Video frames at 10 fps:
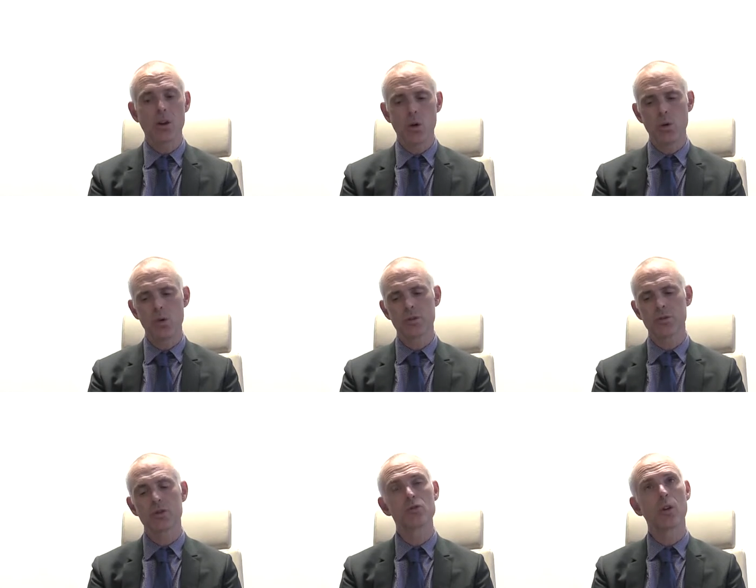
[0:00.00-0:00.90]
calls
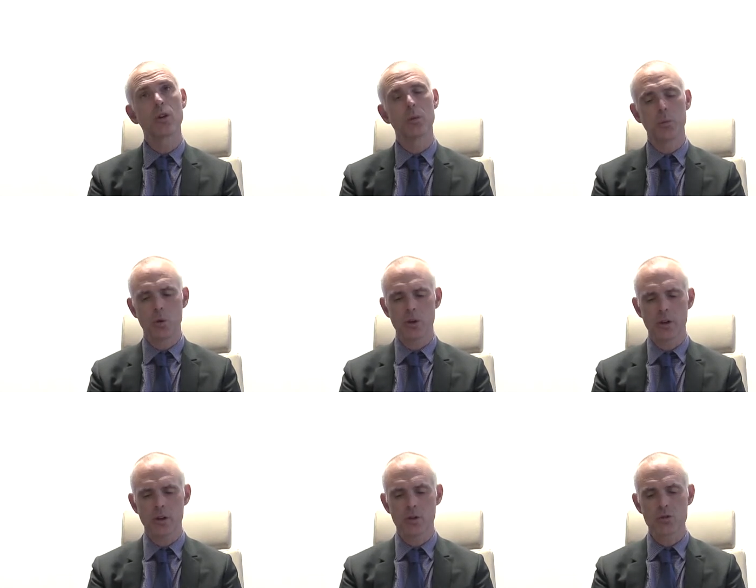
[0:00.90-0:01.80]
for stronger
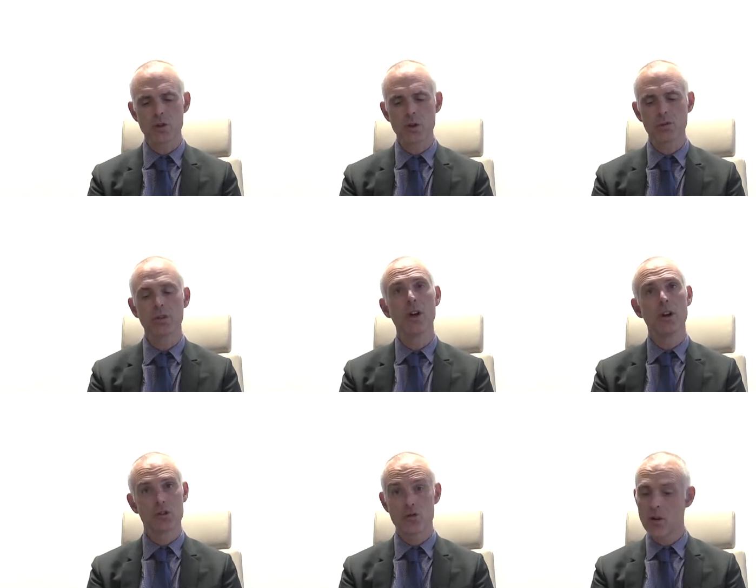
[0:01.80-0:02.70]
border controls,
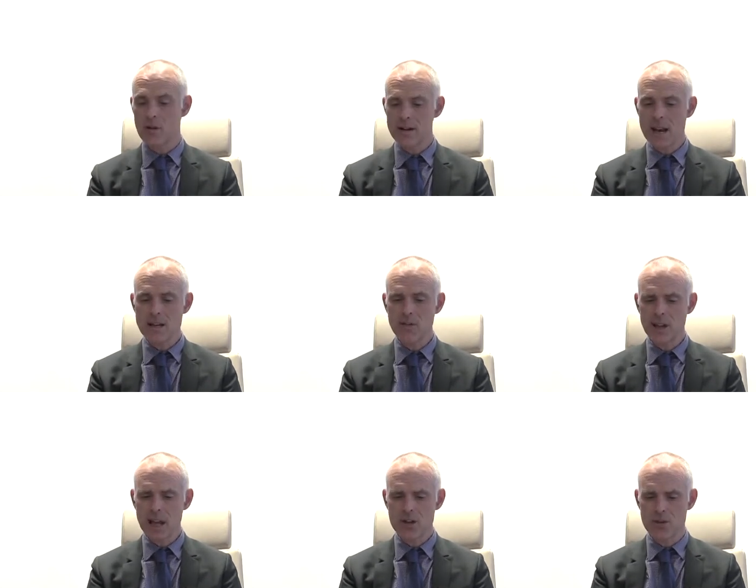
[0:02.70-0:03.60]
stronger
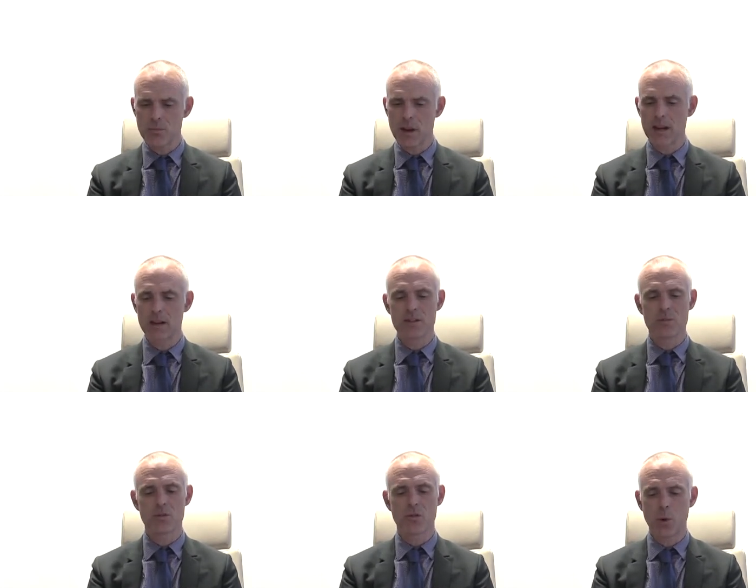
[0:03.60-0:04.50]
identification
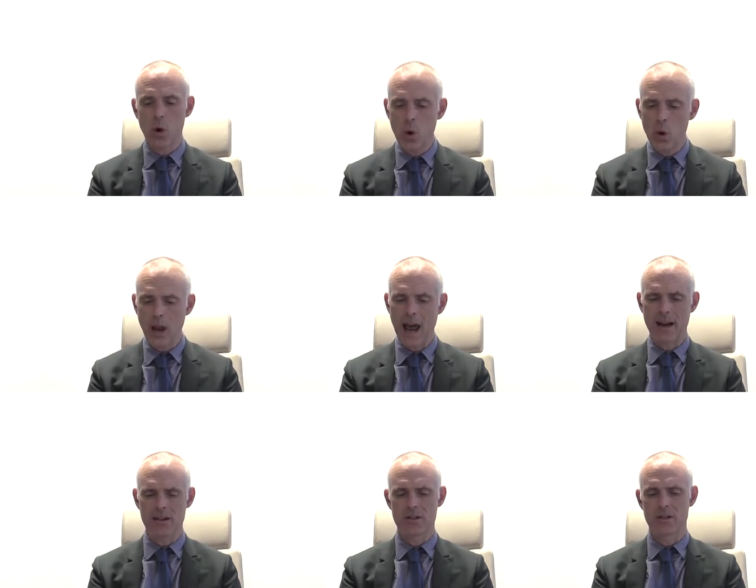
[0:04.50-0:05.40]
mechanisms from all
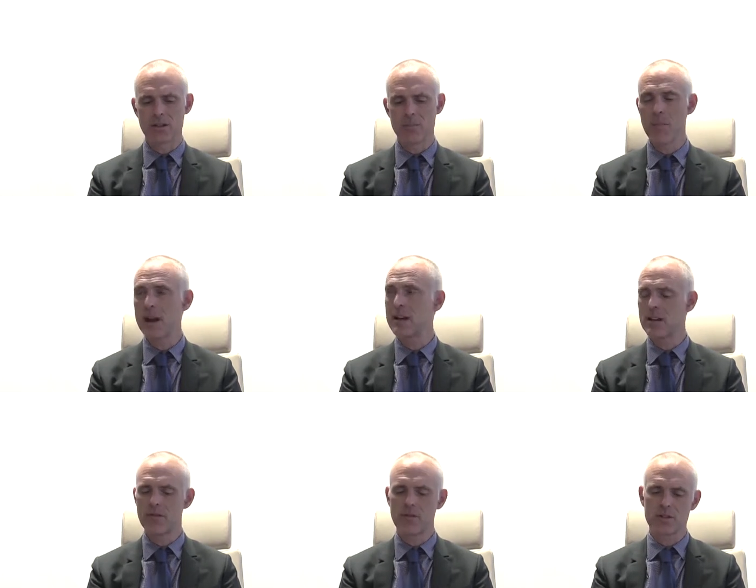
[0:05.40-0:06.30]
actors in many
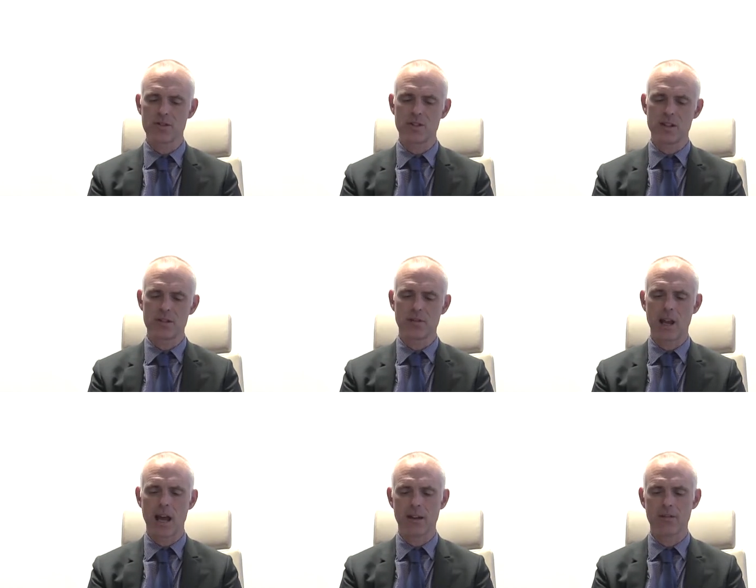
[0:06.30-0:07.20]
different spheres of
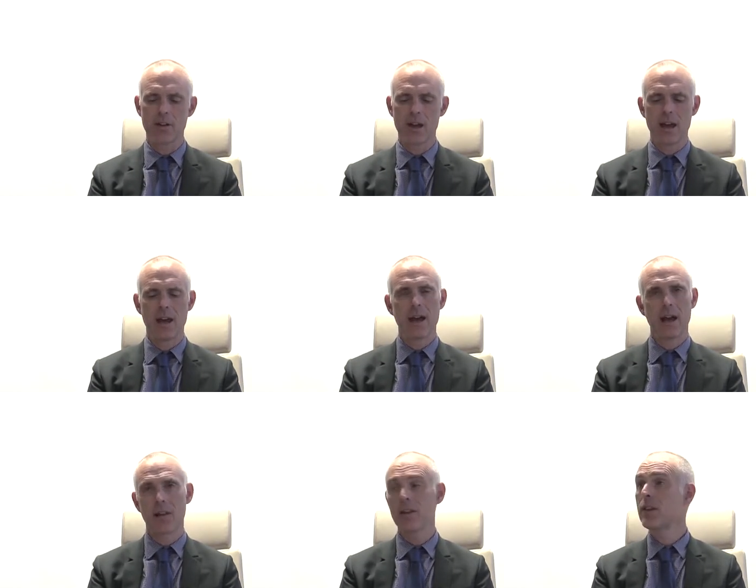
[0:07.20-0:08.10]
life.
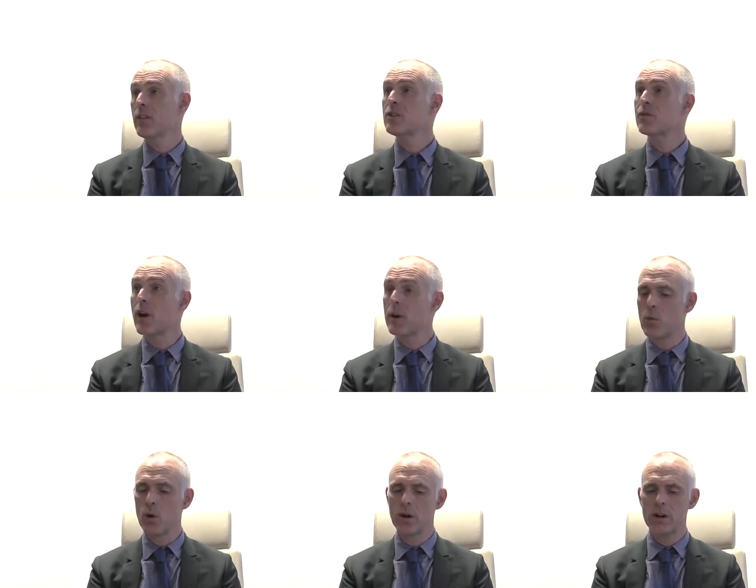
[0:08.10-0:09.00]
And I think in this
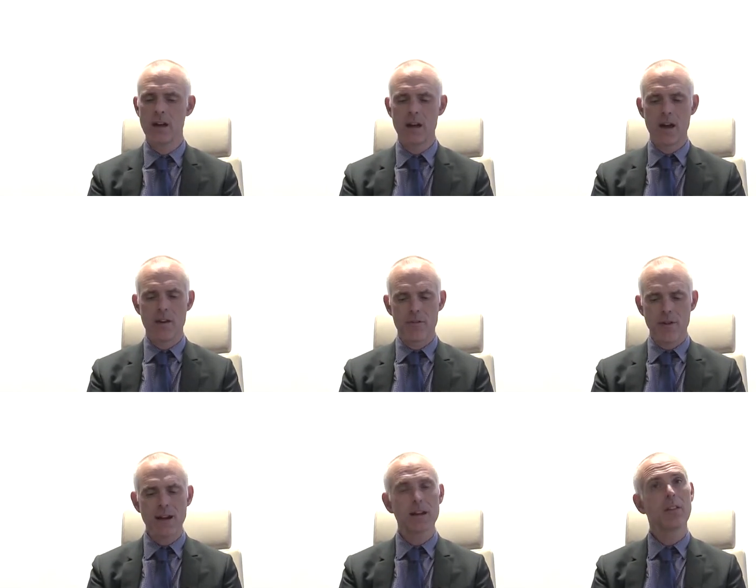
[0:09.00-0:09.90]
framework,
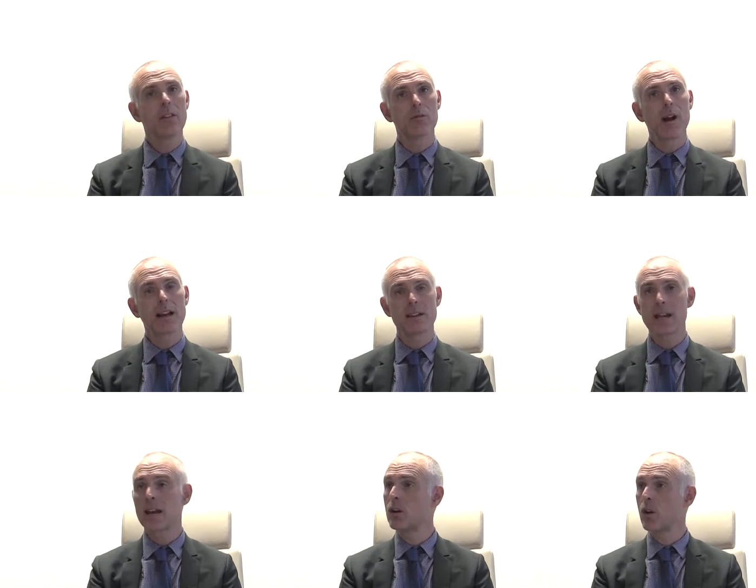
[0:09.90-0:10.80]
finding the right
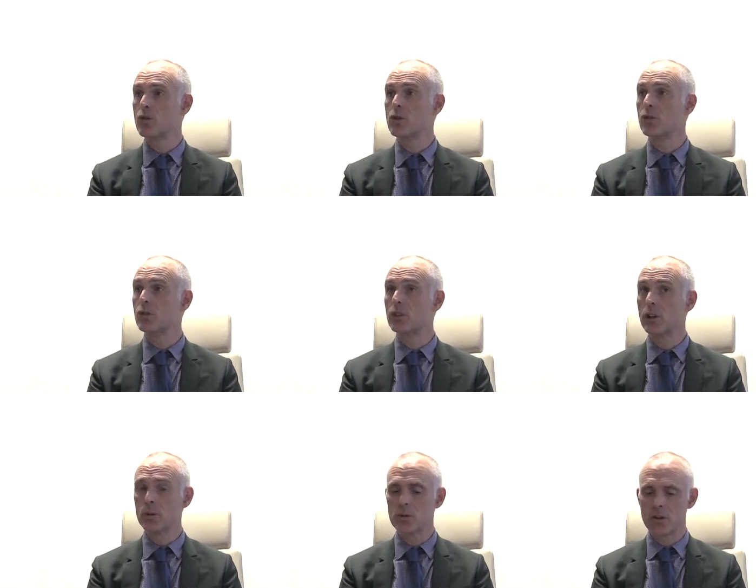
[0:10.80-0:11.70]
technological
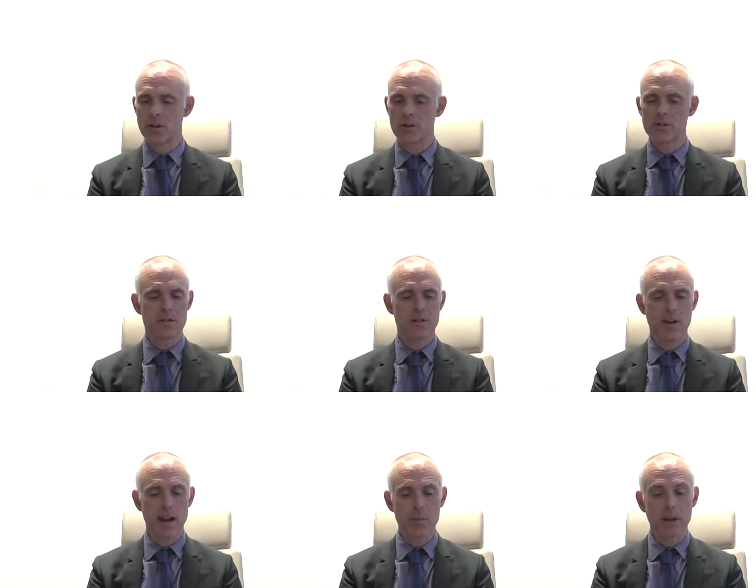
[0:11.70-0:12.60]
solutions,
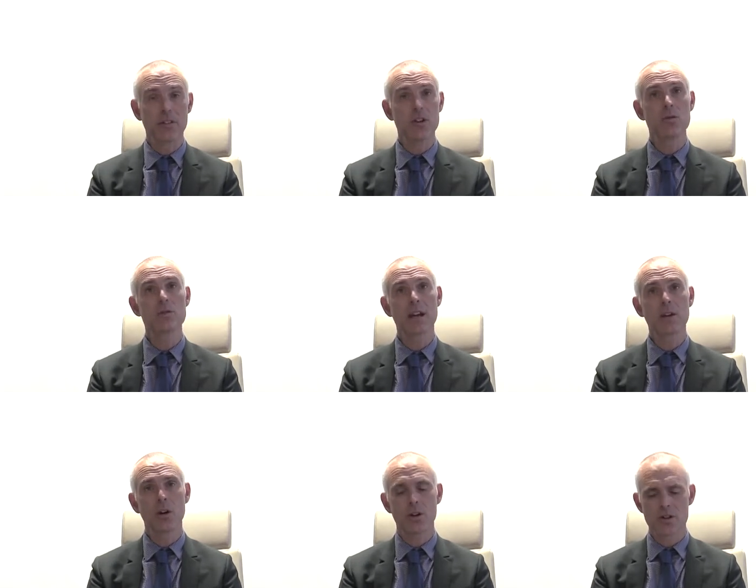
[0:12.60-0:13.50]
developing the new
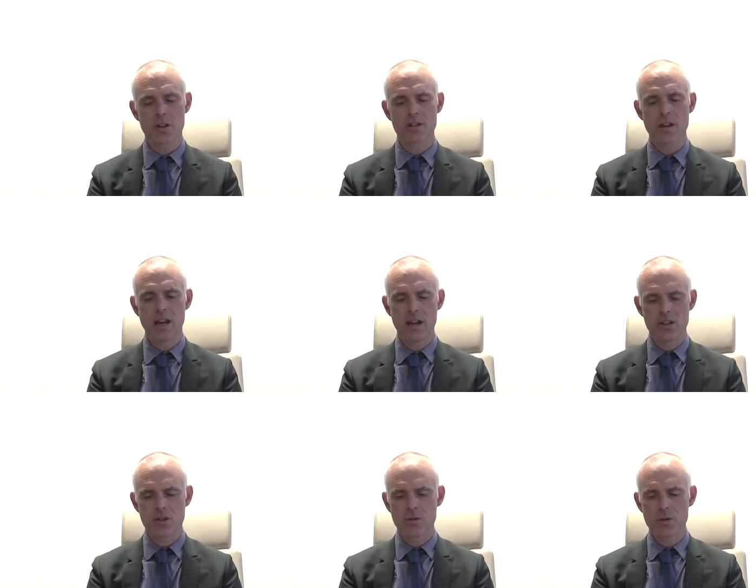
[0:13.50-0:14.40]
technologies,
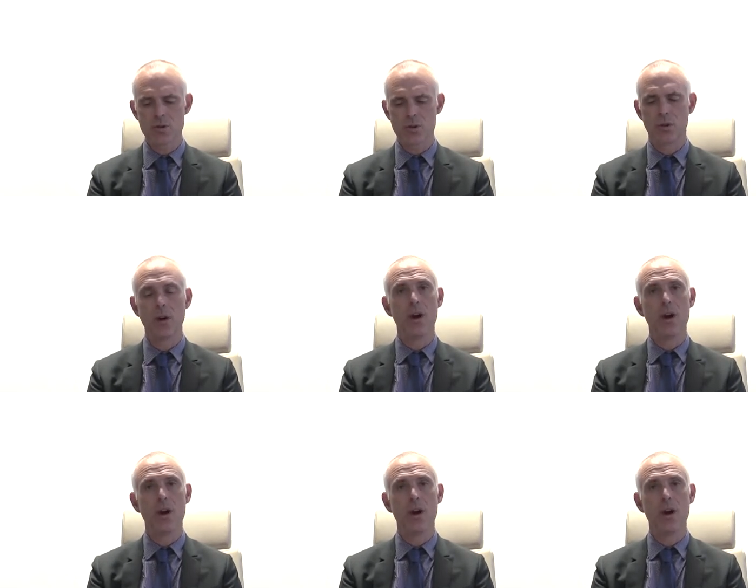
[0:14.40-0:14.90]
is crucial